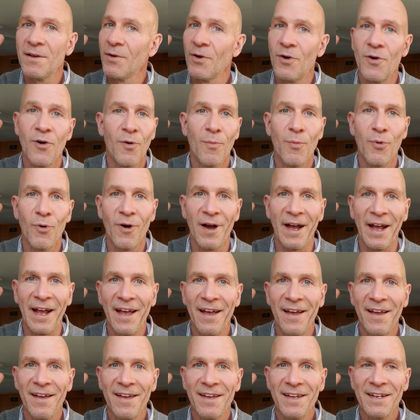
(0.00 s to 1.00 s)
oh boy,
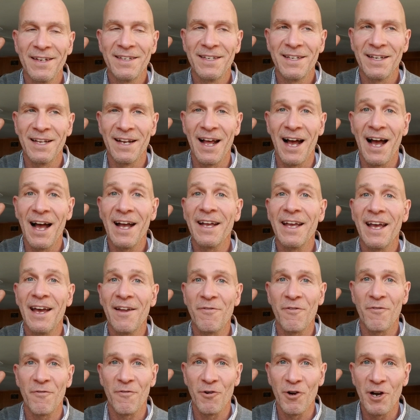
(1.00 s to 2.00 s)
did I get
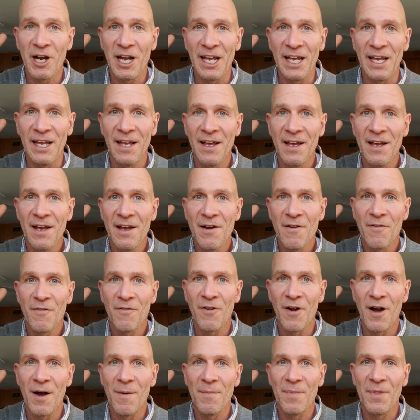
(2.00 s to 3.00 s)
free
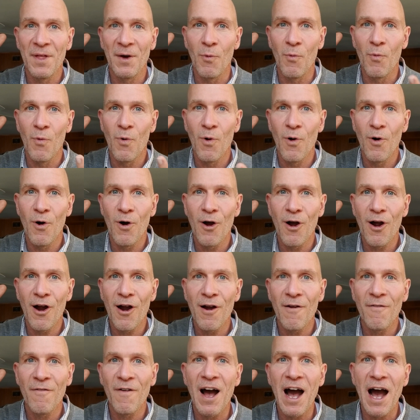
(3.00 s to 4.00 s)
from the
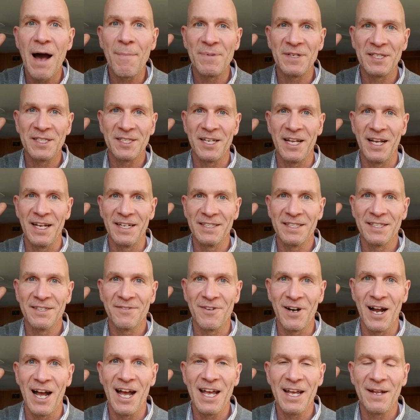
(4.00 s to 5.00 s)
war of opposites,
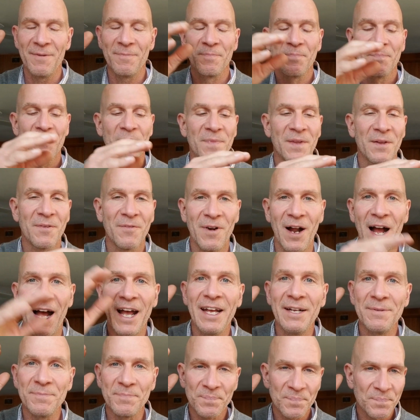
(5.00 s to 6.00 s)
right?
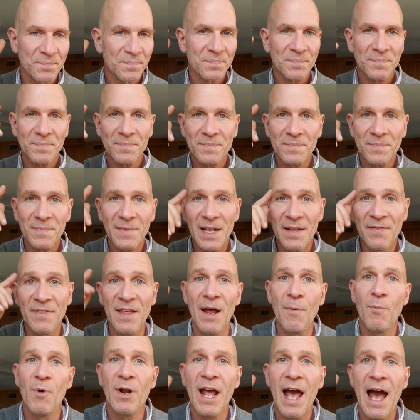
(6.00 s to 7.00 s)
Right?
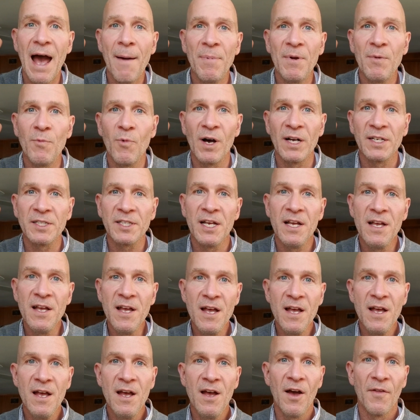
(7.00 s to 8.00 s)
Then what happened was
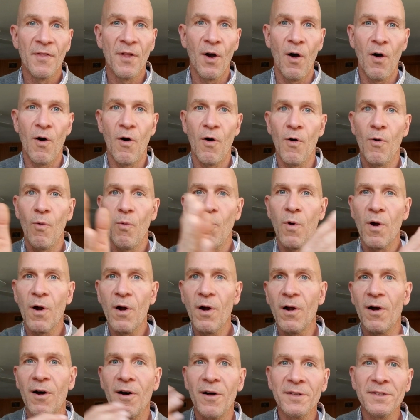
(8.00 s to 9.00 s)
the whole
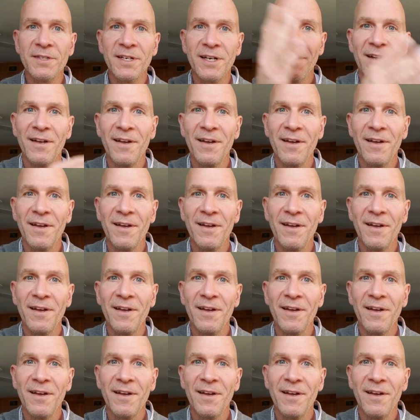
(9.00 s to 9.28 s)
world